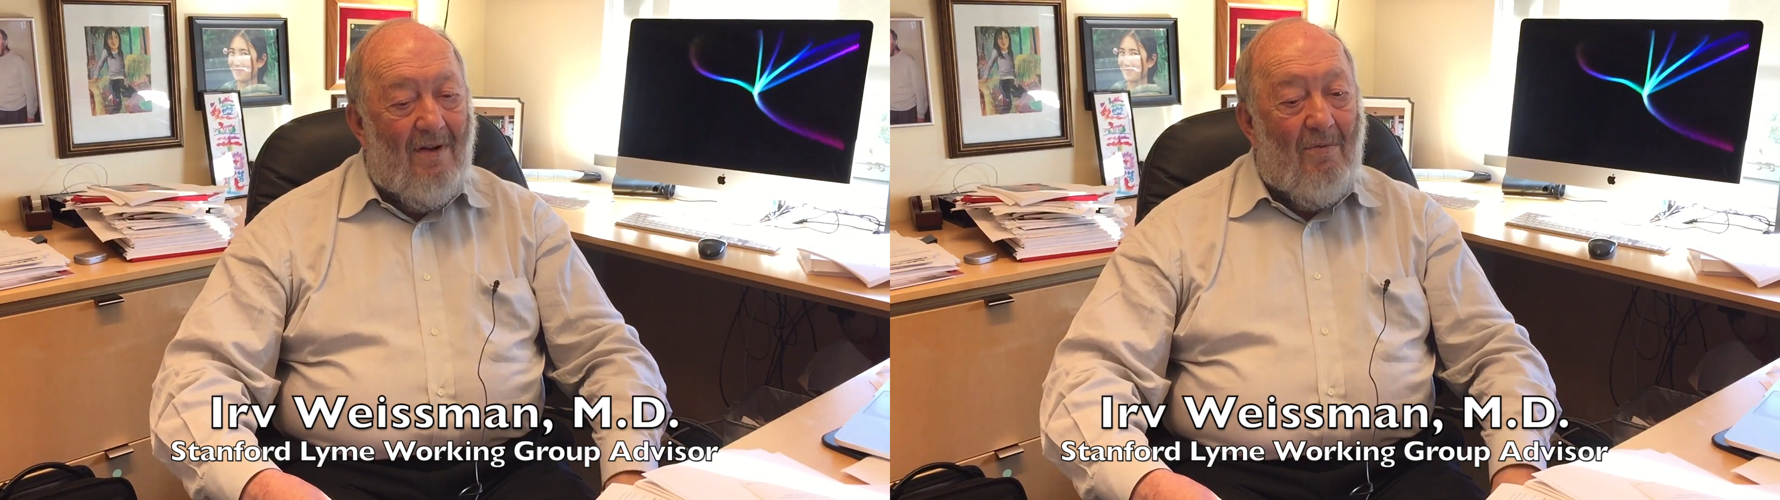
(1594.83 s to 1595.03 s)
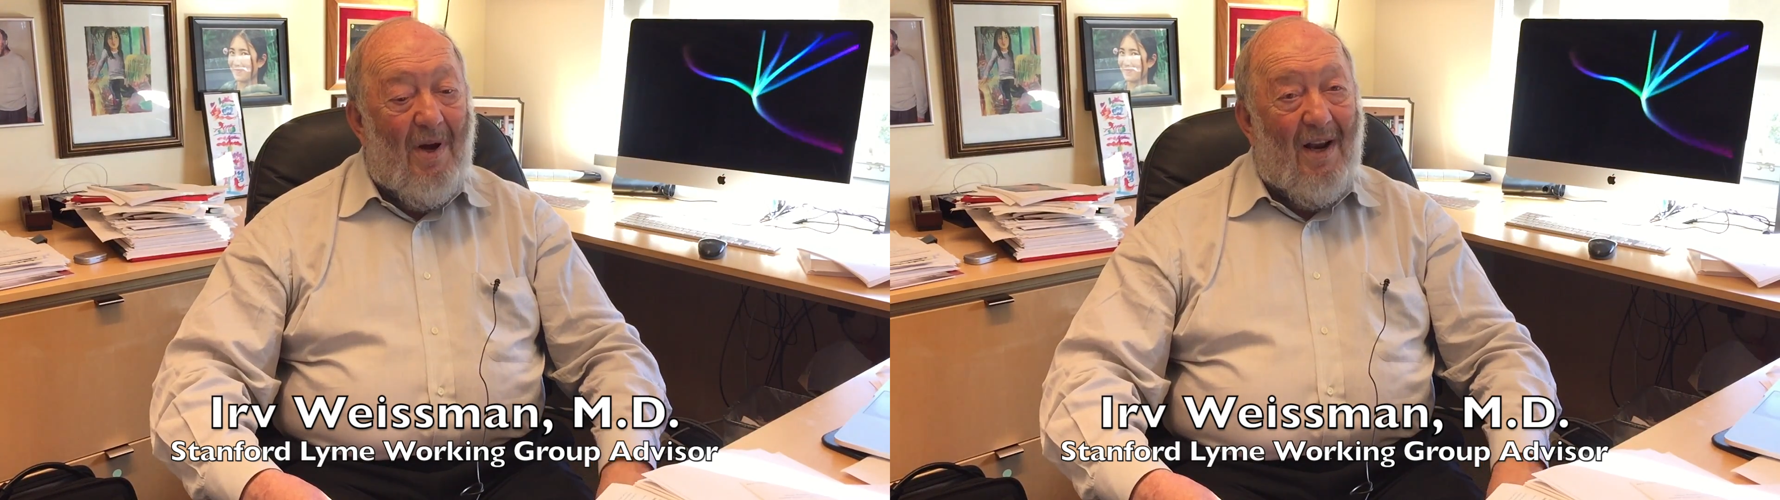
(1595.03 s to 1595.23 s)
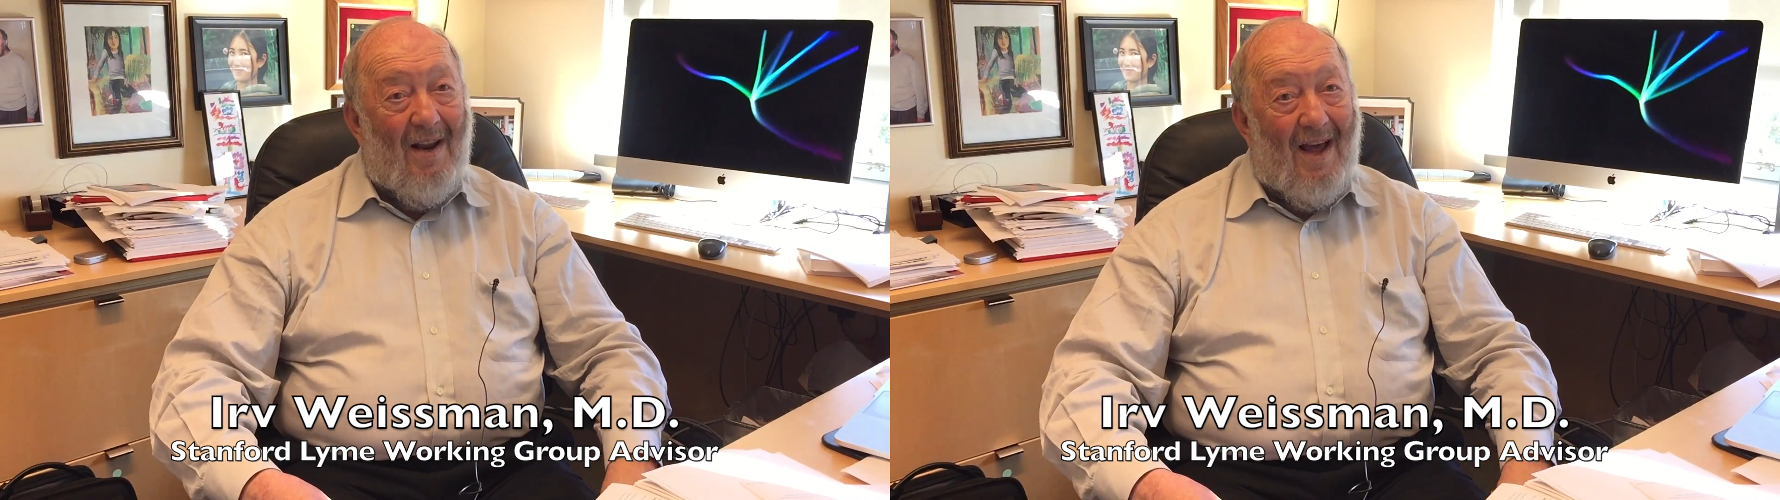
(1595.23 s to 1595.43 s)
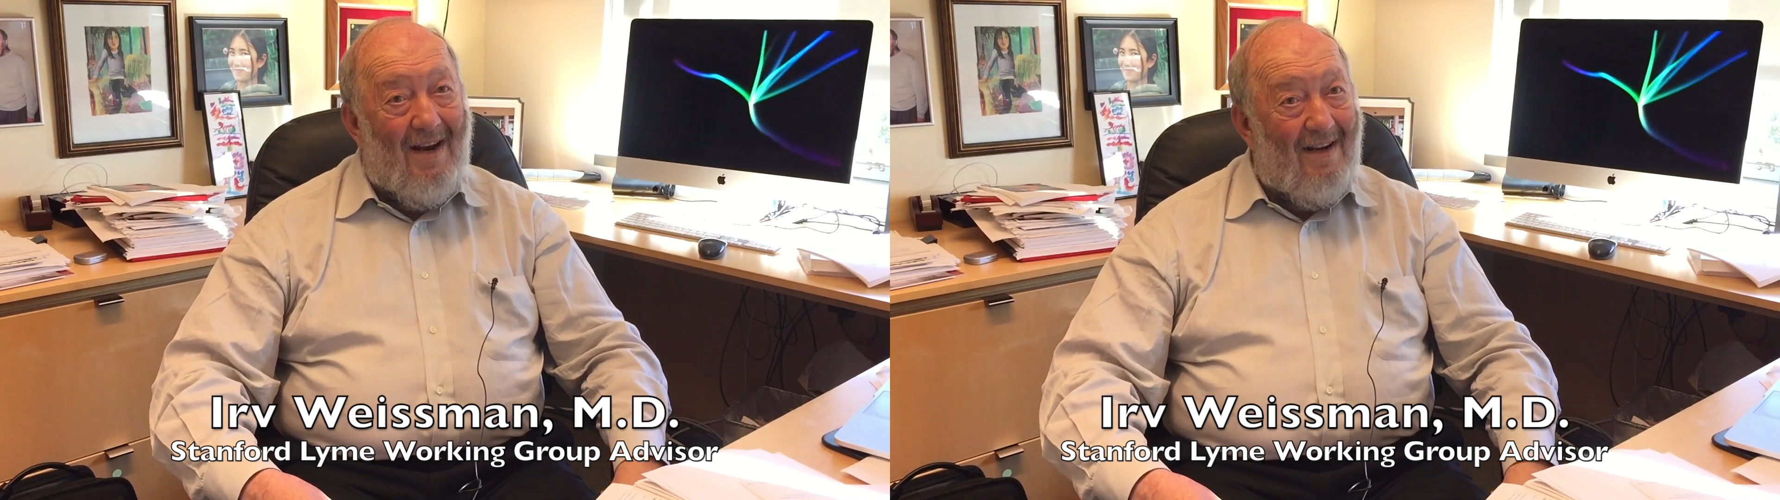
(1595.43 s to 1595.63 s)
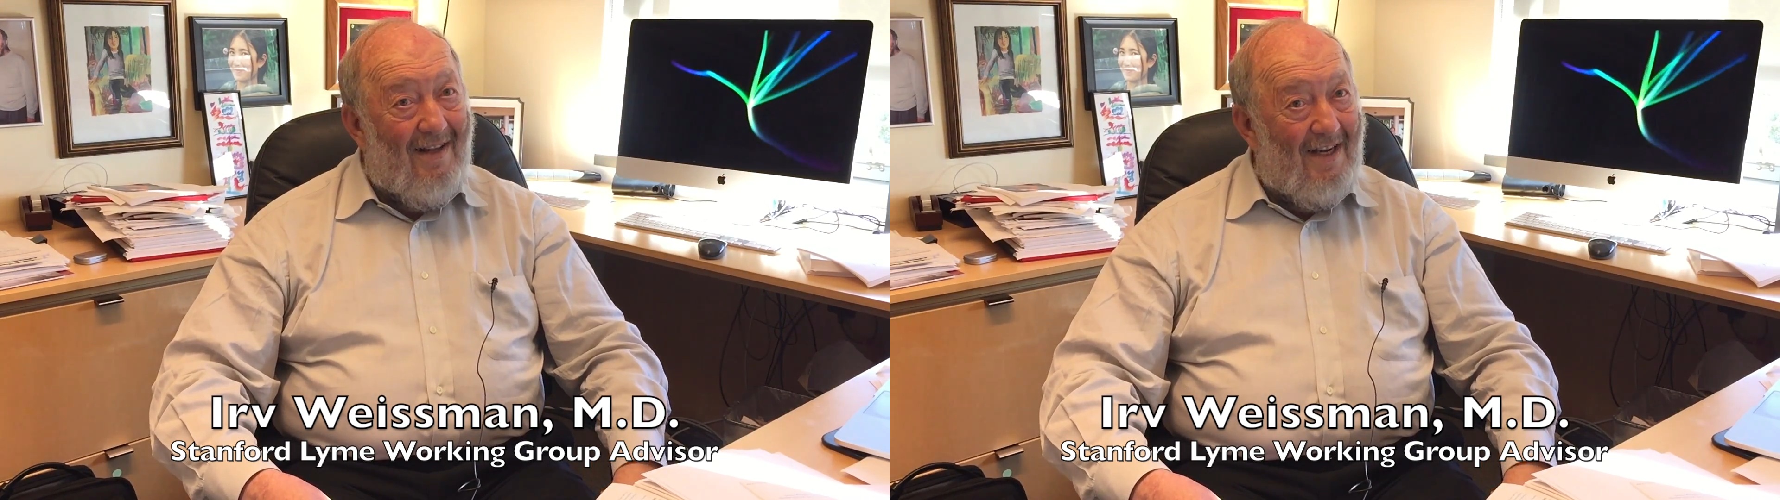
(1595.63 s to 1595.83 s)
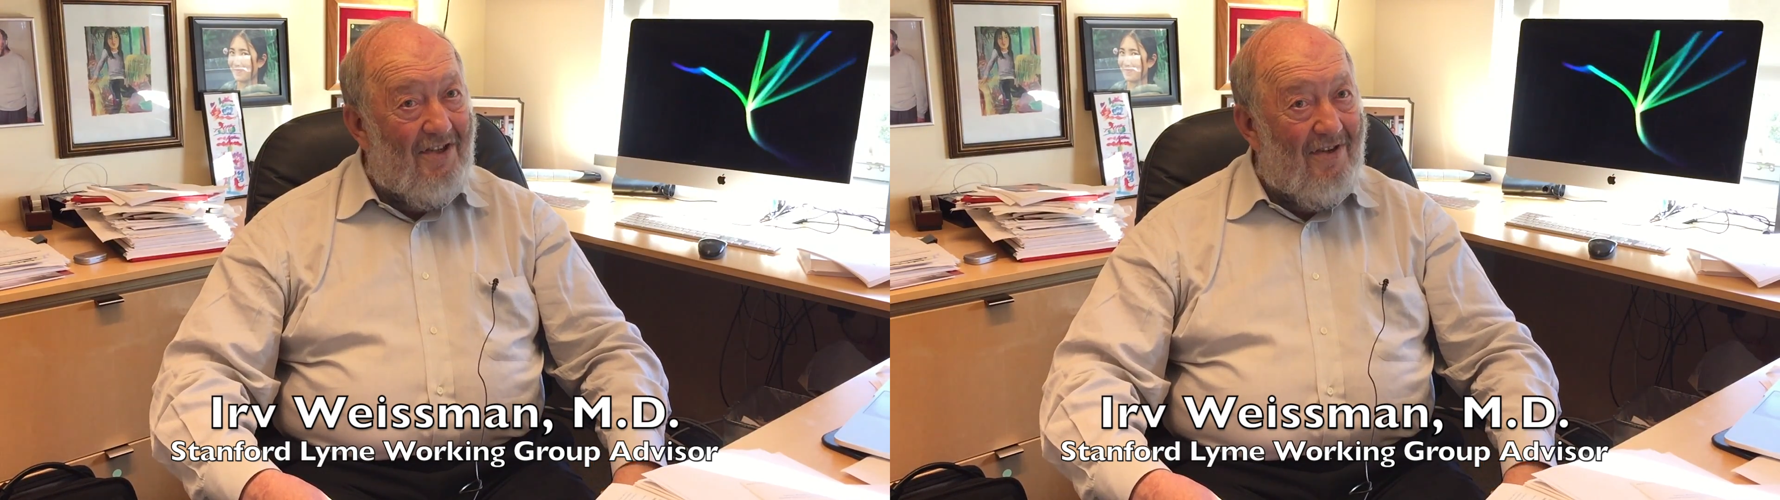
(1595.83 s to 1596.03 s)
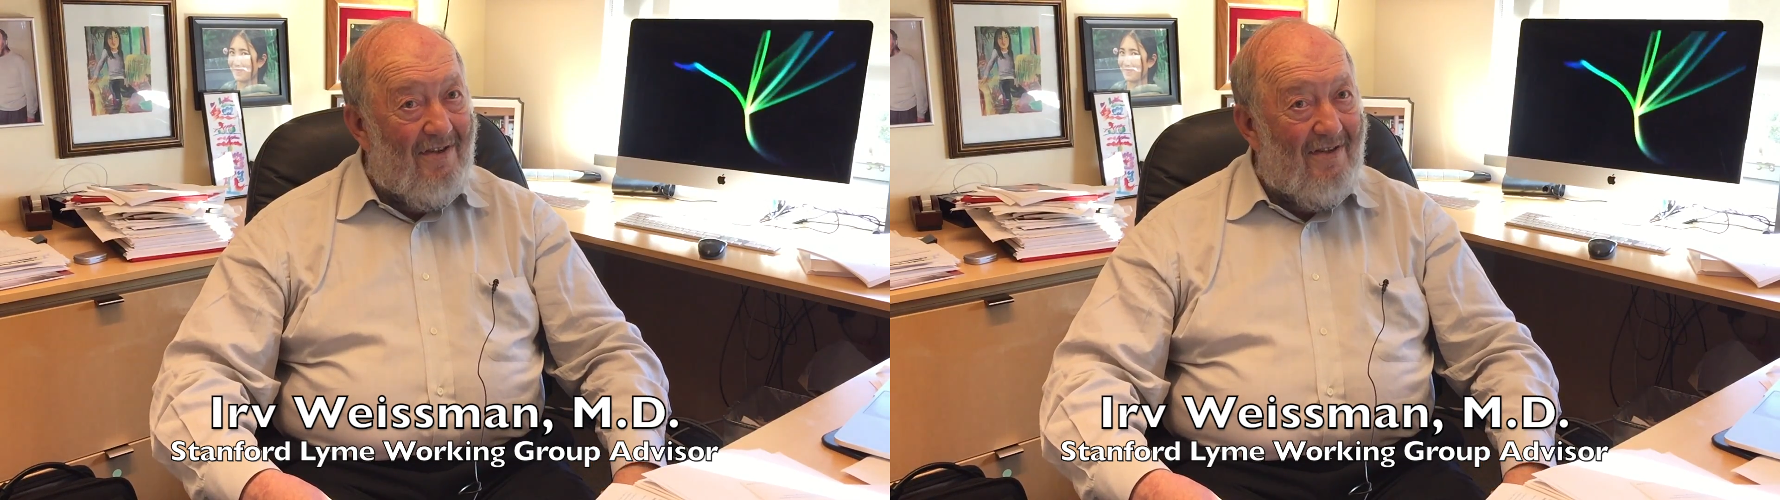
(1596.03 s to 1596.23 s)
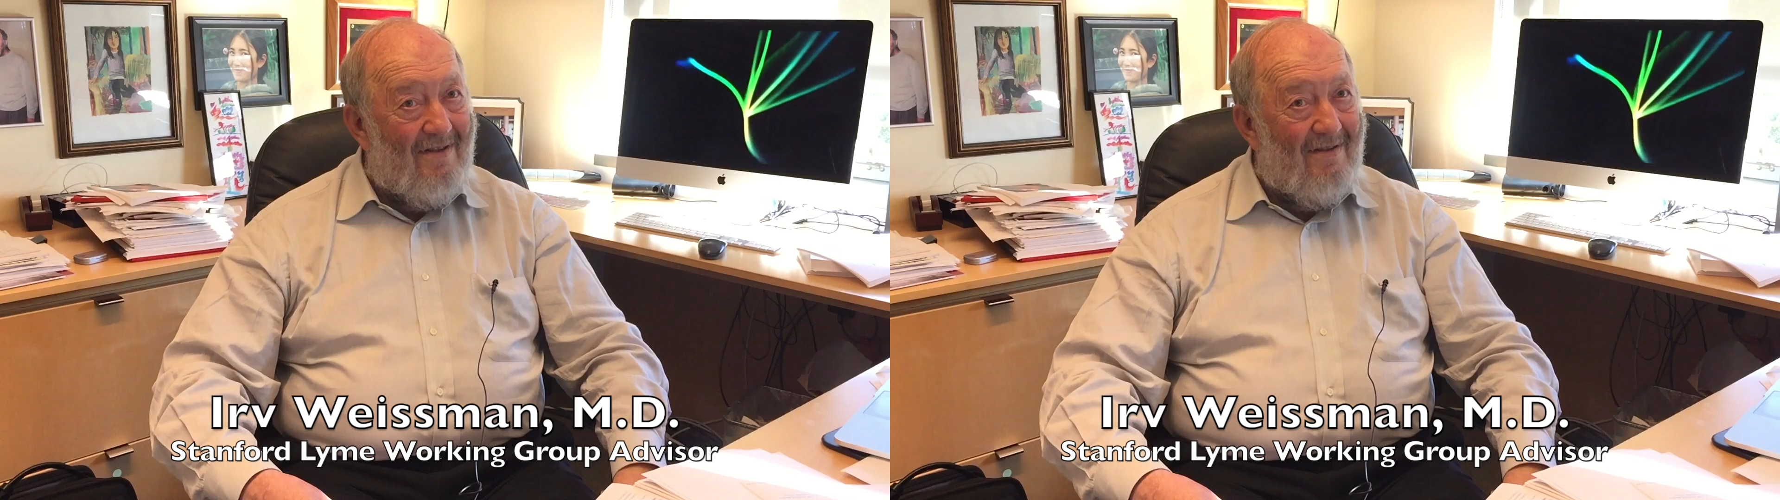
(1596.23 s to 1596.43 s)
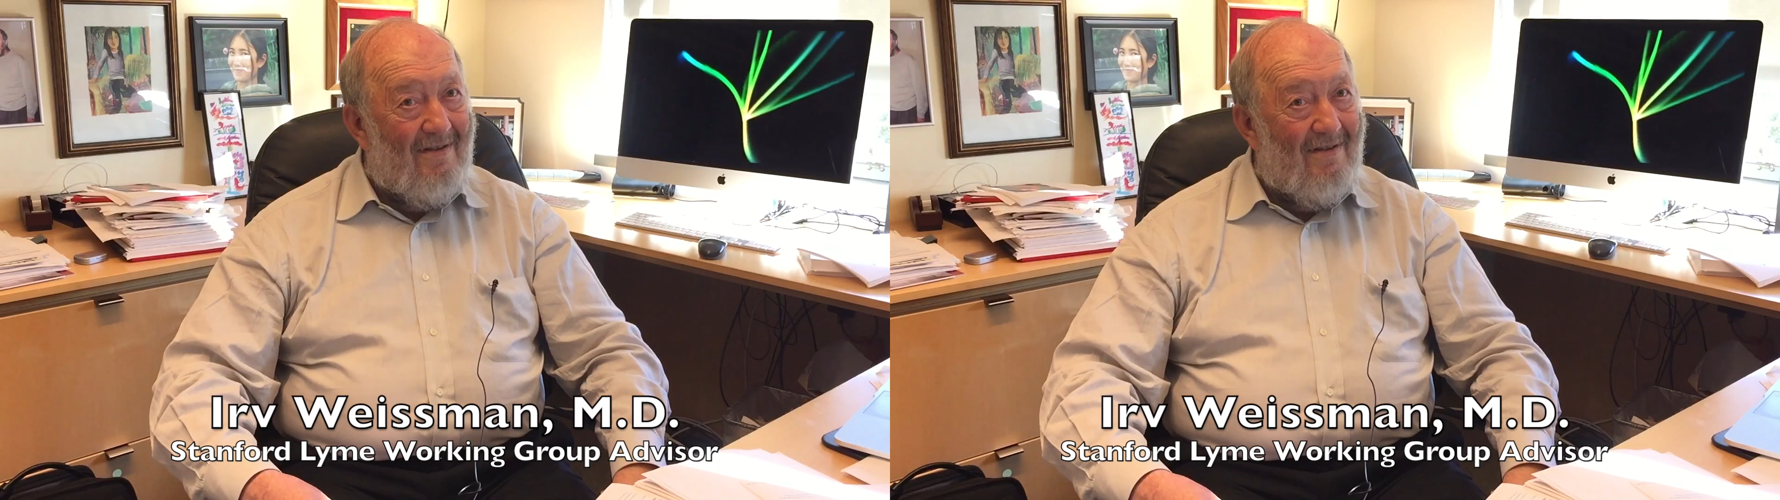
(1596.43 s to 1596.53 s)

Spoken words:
We had a lot of glitches,